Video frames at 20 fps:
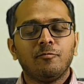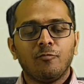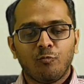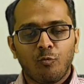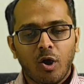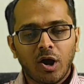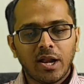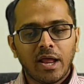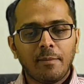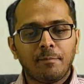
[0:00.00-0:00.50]

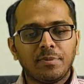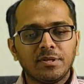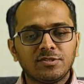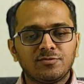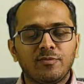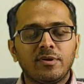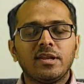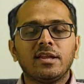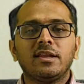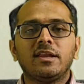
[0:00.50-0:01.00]
What happens
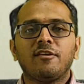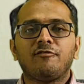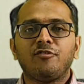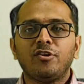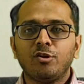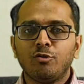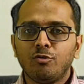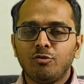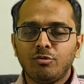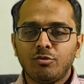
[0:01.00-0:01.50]
when an
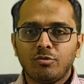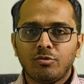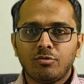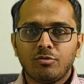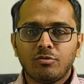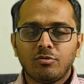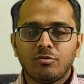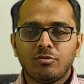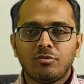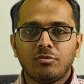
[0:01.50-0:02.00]
FNO
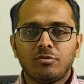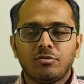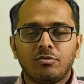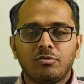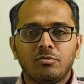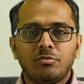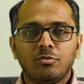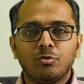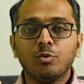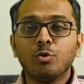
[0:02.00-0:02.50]

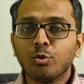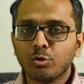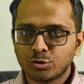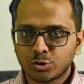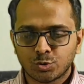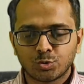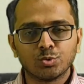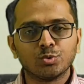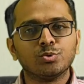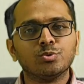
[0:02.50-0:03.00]

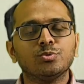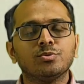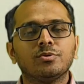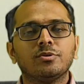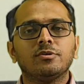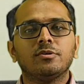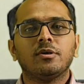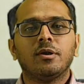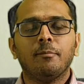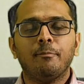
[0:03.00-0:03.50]
goes
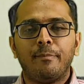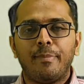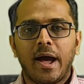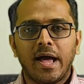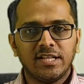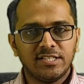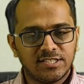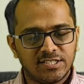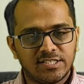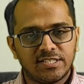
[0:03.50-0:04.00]
to a
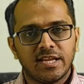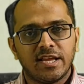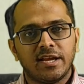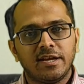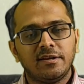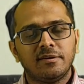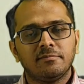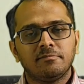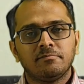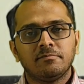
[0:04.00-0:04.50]
ban
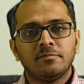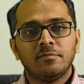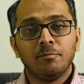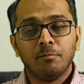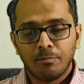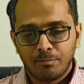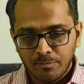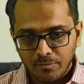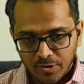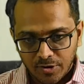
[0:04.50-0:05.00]
state
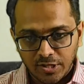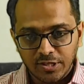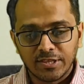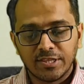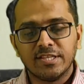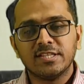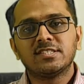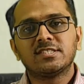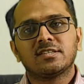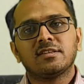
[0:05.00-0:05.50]
in
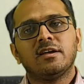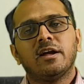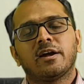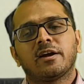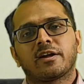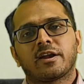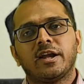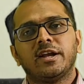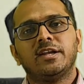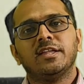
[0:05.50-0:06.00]
this
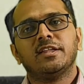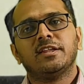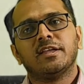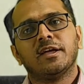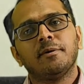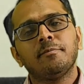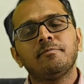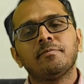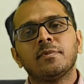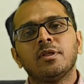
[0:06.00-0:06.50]

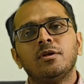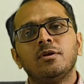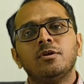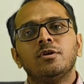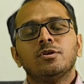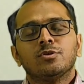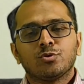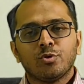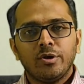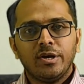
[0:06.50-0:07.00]
criteria?
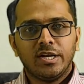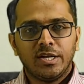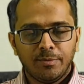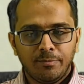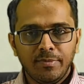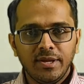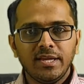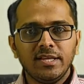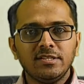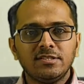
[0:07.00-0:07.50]
So it
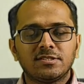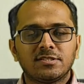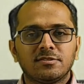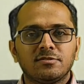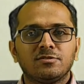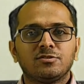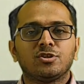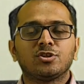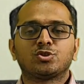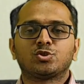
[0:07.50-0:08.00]

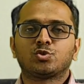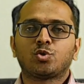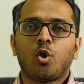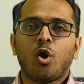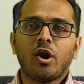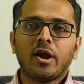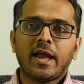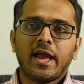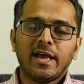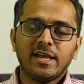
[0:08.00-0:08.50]
means the
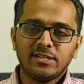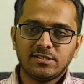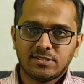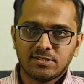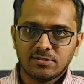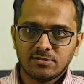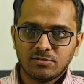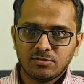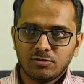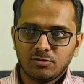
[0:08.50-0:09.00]
stock has
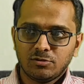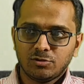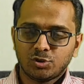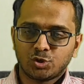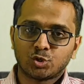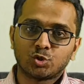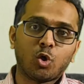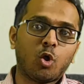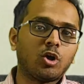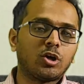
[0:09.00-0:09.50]

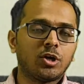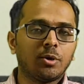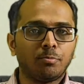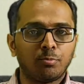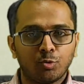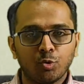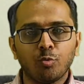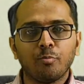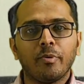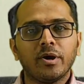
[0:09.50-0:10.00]
shot
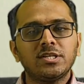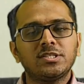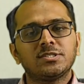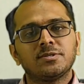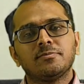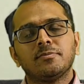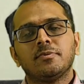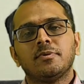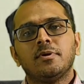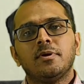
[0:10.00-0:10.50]
up too much,
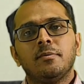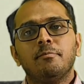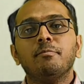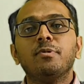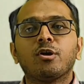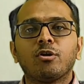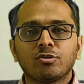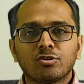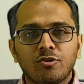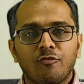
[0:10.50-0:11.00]

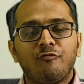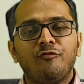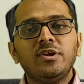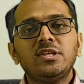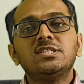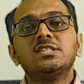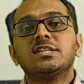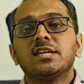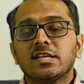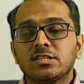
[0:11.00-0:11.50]
because of
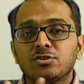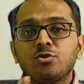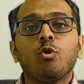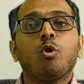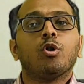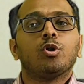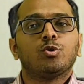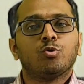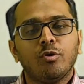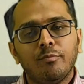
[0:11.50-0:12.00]
which it has
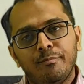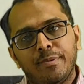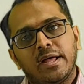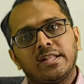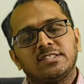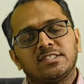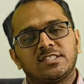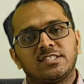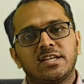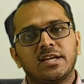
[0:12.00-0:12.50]
gone to a
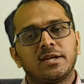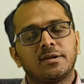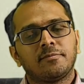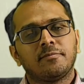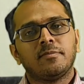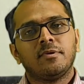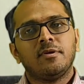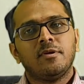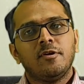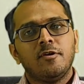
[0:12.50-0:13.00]
ban state,
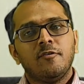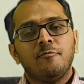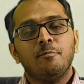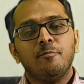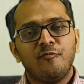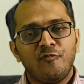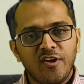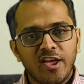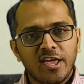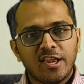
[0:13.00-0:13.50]

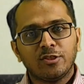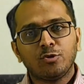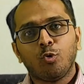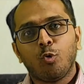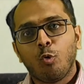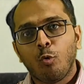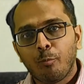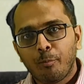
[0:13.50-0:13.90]
where the